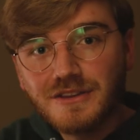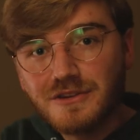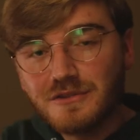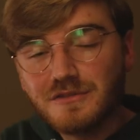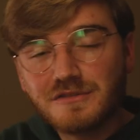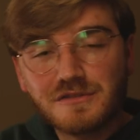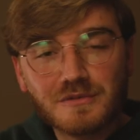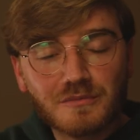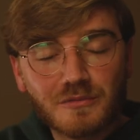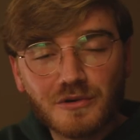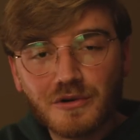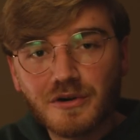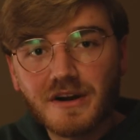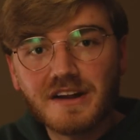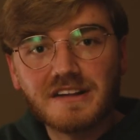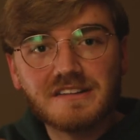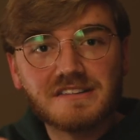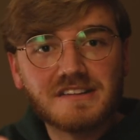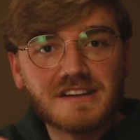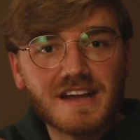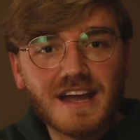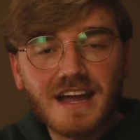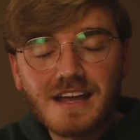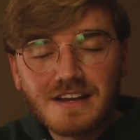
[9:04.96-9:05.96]
do some
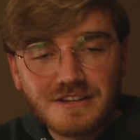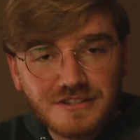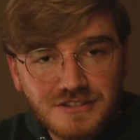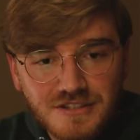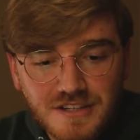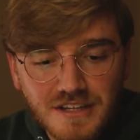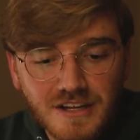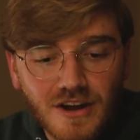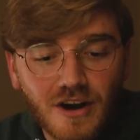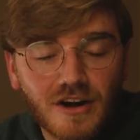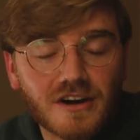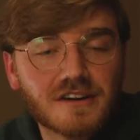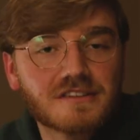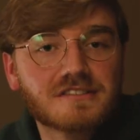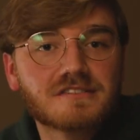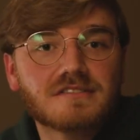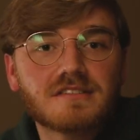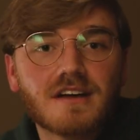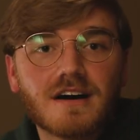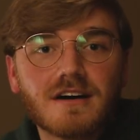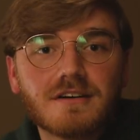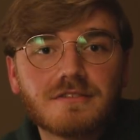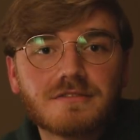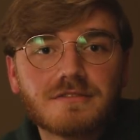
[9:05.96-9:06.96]
crazy HDR
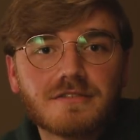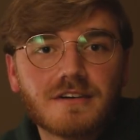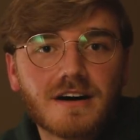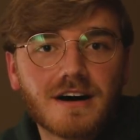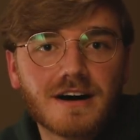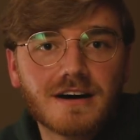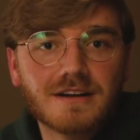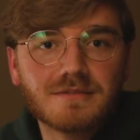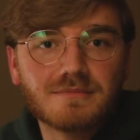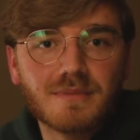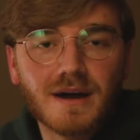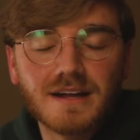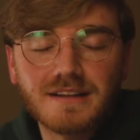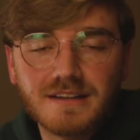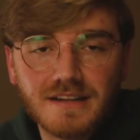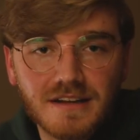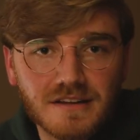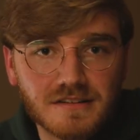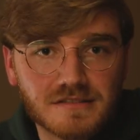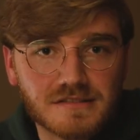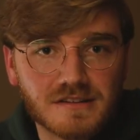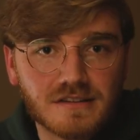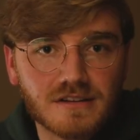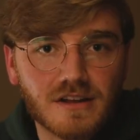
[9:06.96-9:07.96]
stuff on my
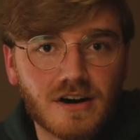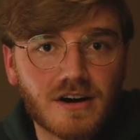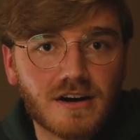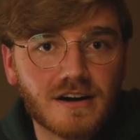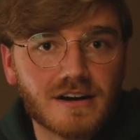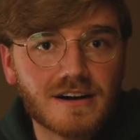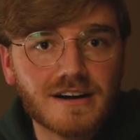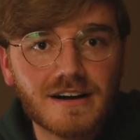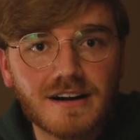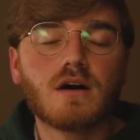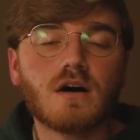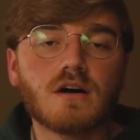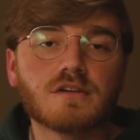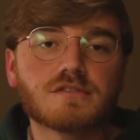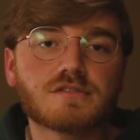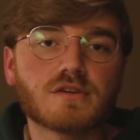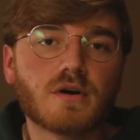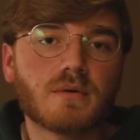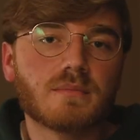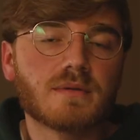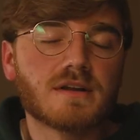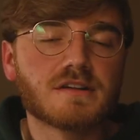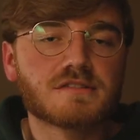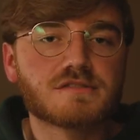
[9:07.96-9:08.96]
DSLR.
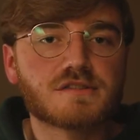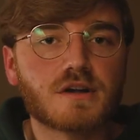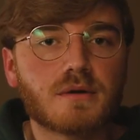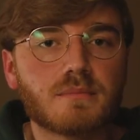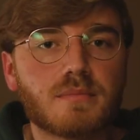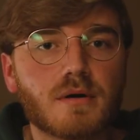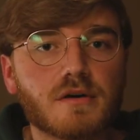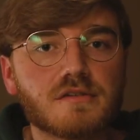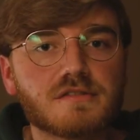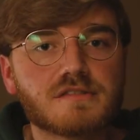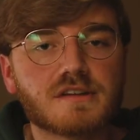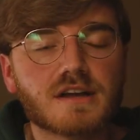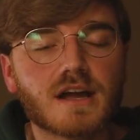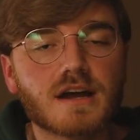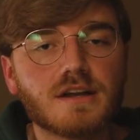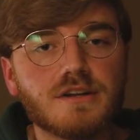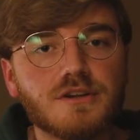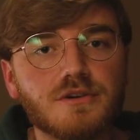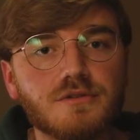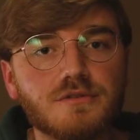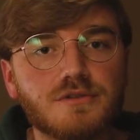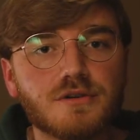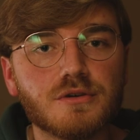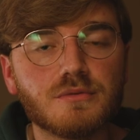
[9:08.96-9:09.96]
Also, I'm gonna start posting on
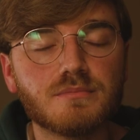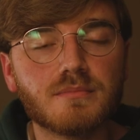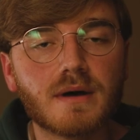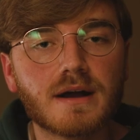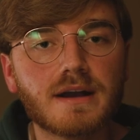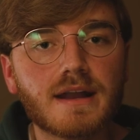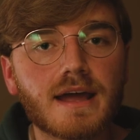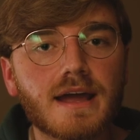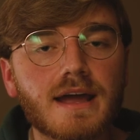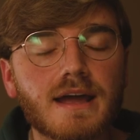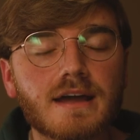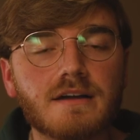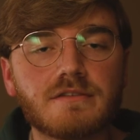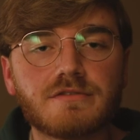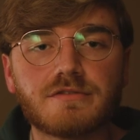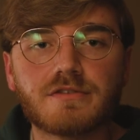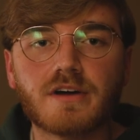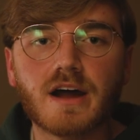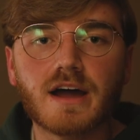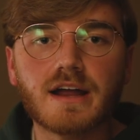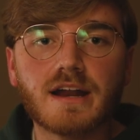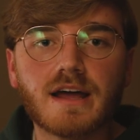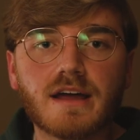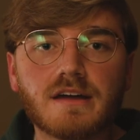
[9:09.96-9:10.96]
YouTube Monday and
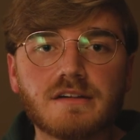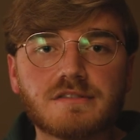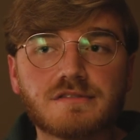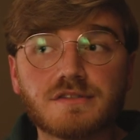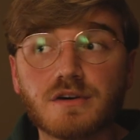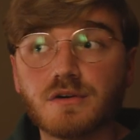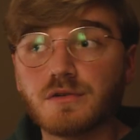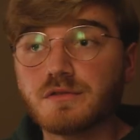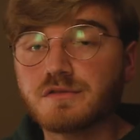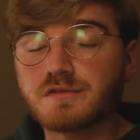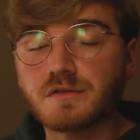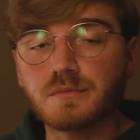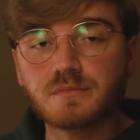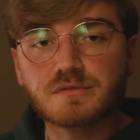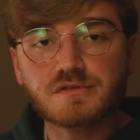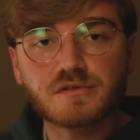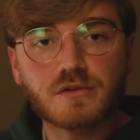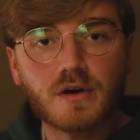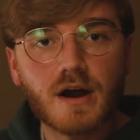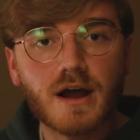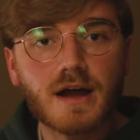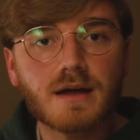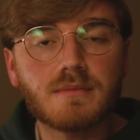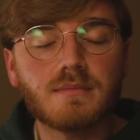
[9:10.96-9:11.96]
Friday, so
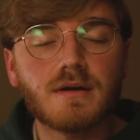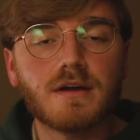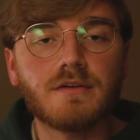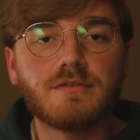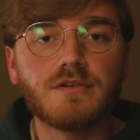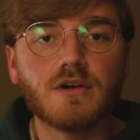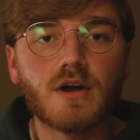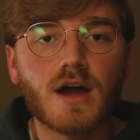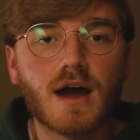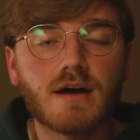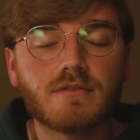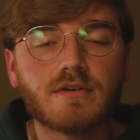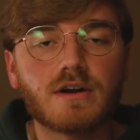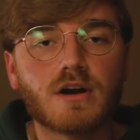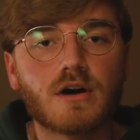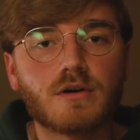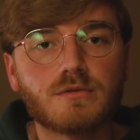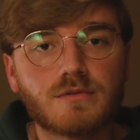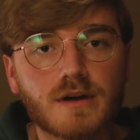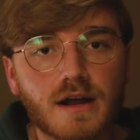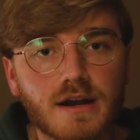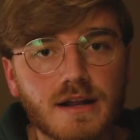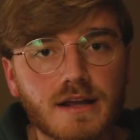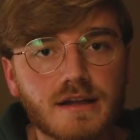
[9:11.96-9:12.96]
subscribe if you haven't
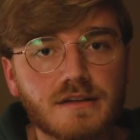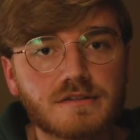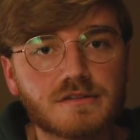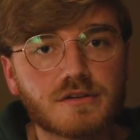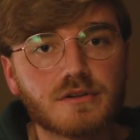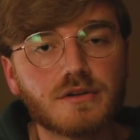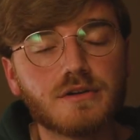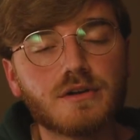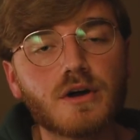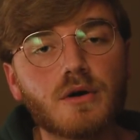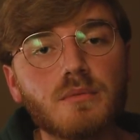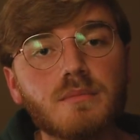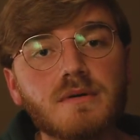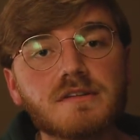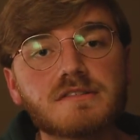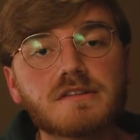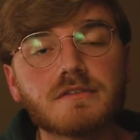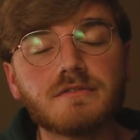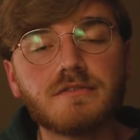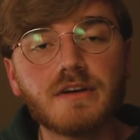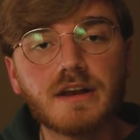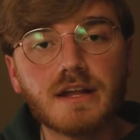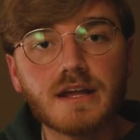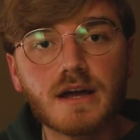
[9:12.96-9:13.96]
already so you don't miss
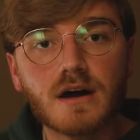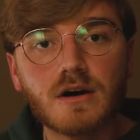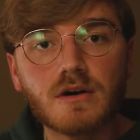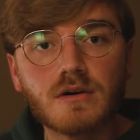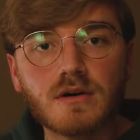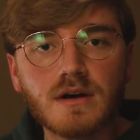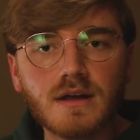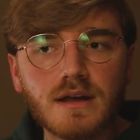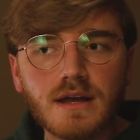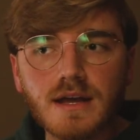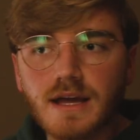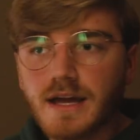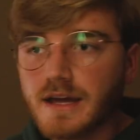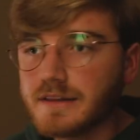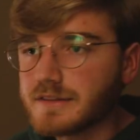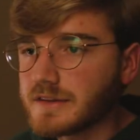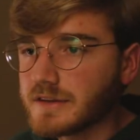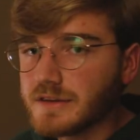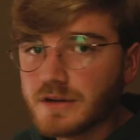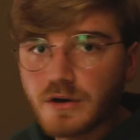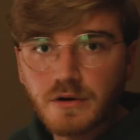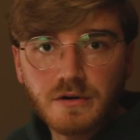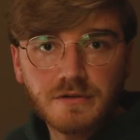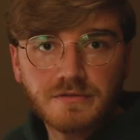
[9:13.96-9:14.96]
a video. Hit
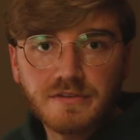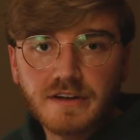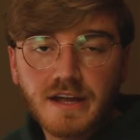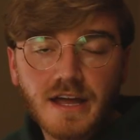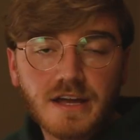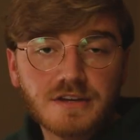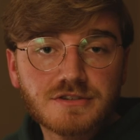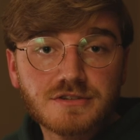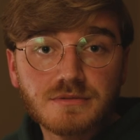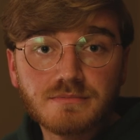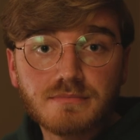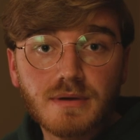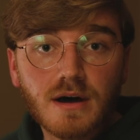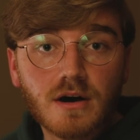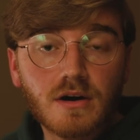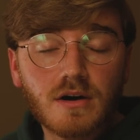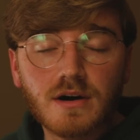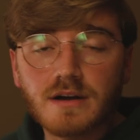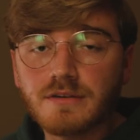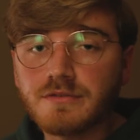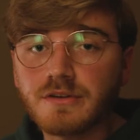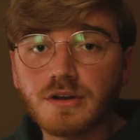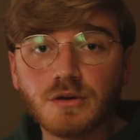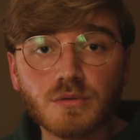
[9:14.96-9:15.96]
the notification
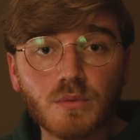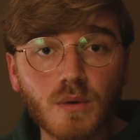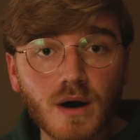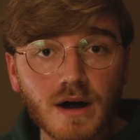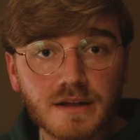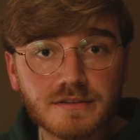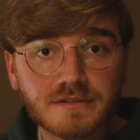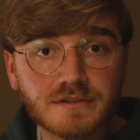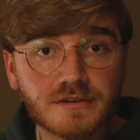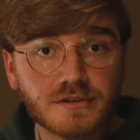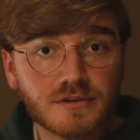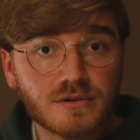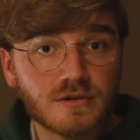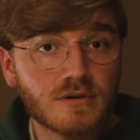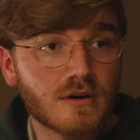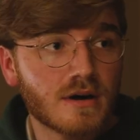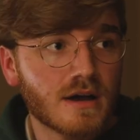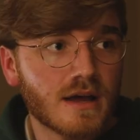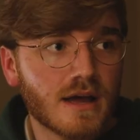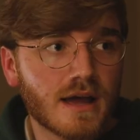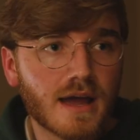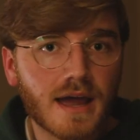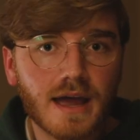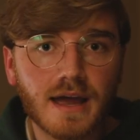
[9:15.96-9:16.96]
bell if you want to,
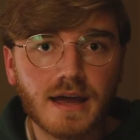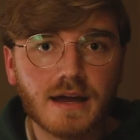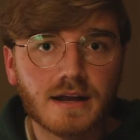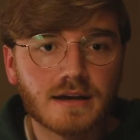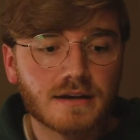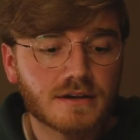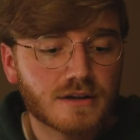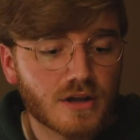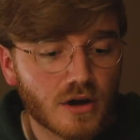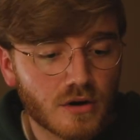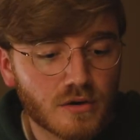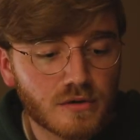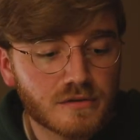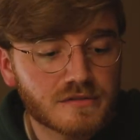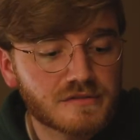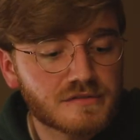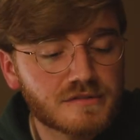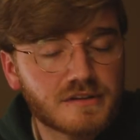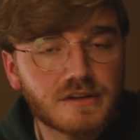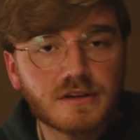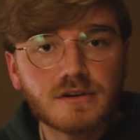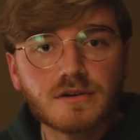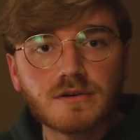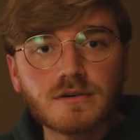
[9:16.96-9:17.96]
and go
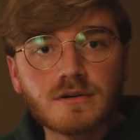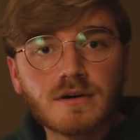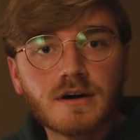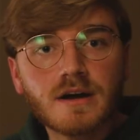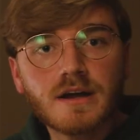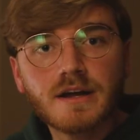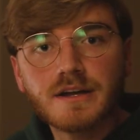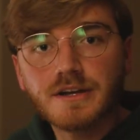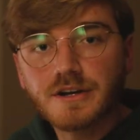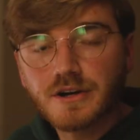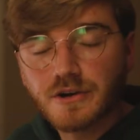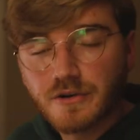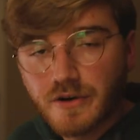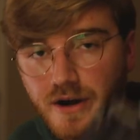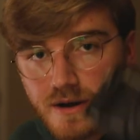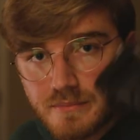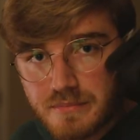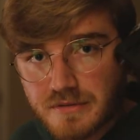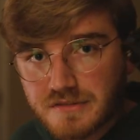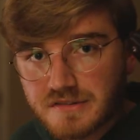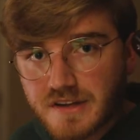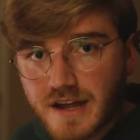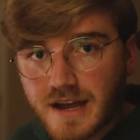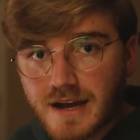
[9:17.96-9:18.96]
steal your
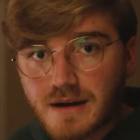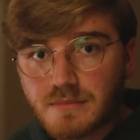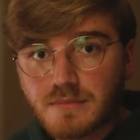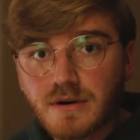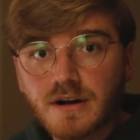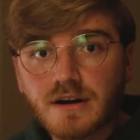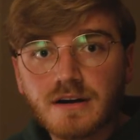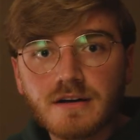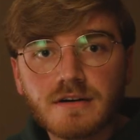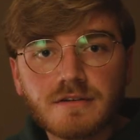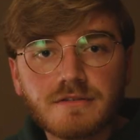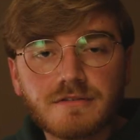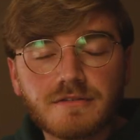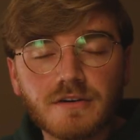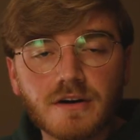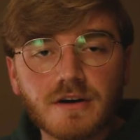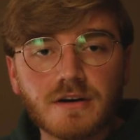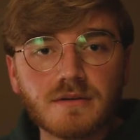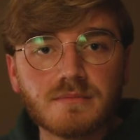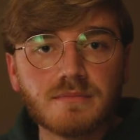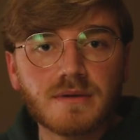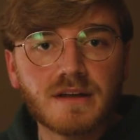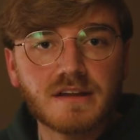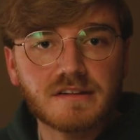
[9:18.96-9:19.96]
grandpa's camera
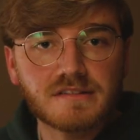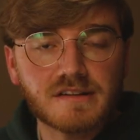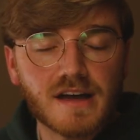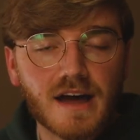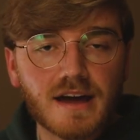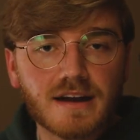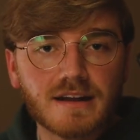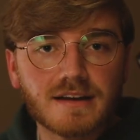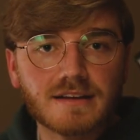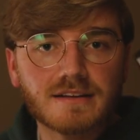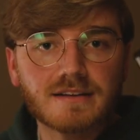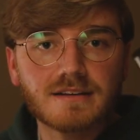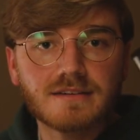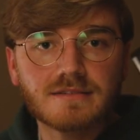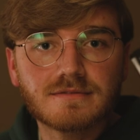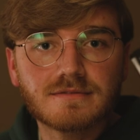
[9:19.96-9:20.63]
from his attic.